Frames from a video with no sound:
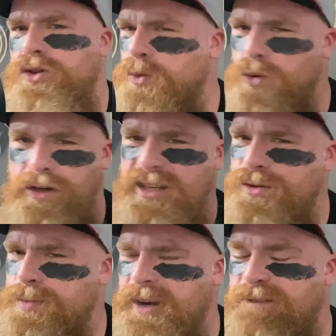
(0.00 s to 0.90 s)
the rookie
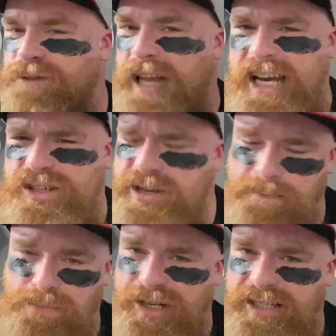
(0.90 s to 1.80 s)
who's been flashing in
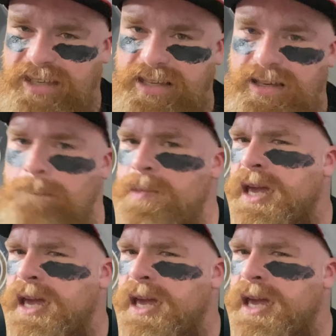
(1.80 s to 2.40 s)
preseason.